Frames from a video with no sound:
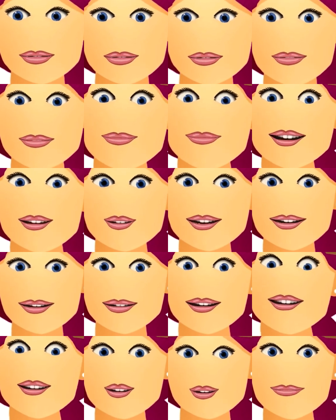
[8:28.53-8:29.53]
Let's
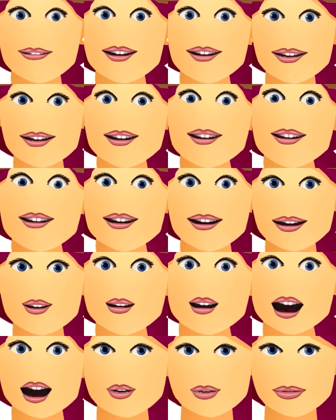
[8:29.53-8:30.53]
practice saying
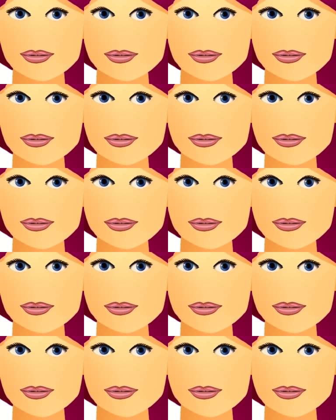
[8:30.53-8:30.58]
tav.